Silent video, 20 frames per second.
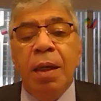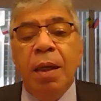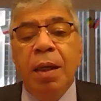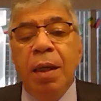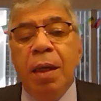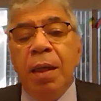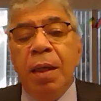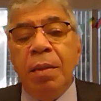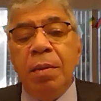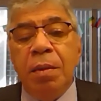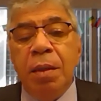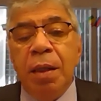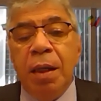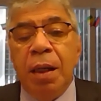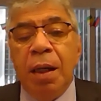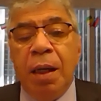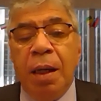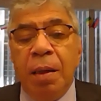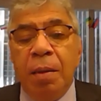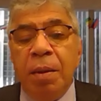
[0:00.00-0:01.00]

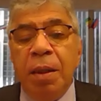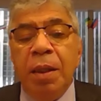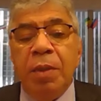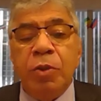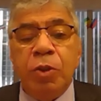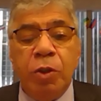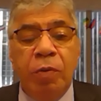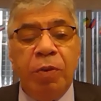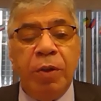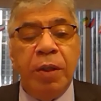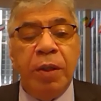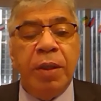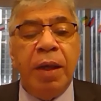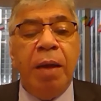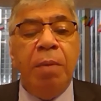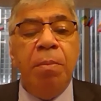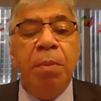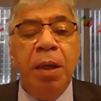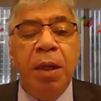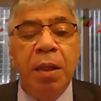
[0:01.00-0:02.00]
And so for the
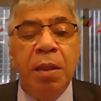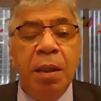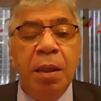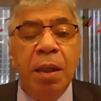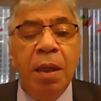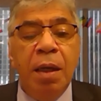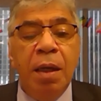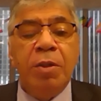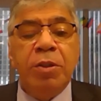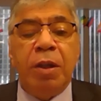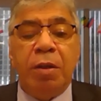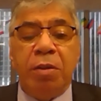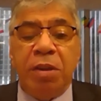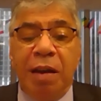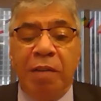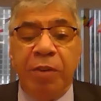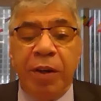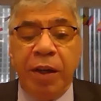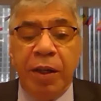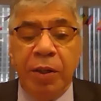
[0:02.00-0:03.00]
time being, South
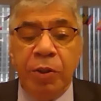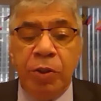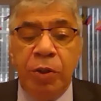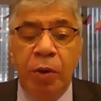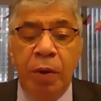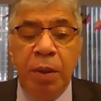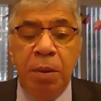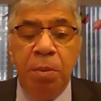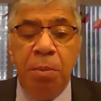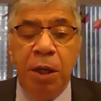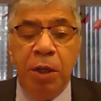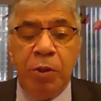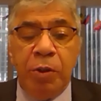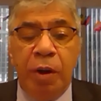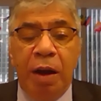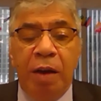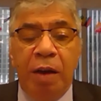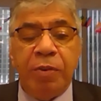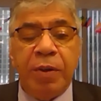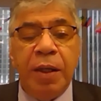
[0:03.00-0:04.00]
Africa is the only
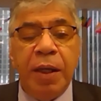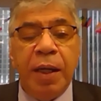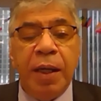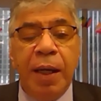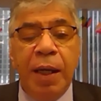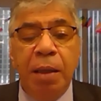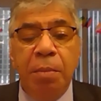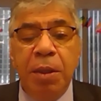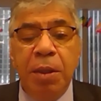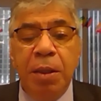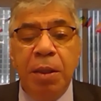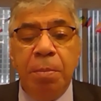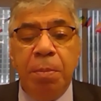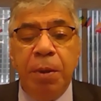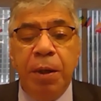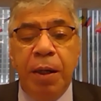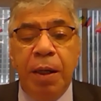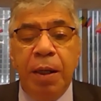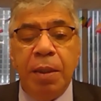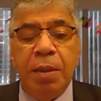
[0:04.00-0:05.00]
major African economy,
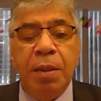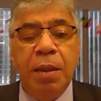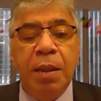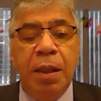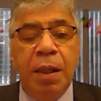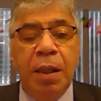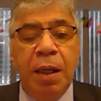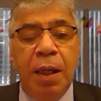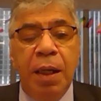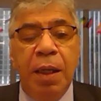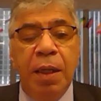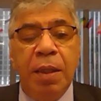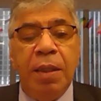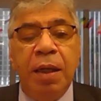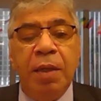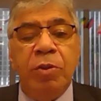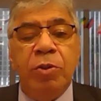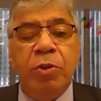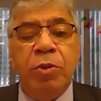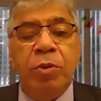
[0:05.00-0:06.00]
but it
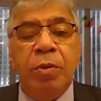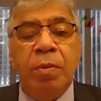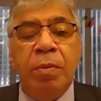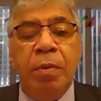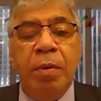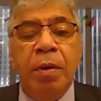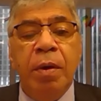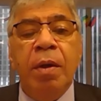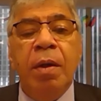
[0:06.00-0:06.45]
tends to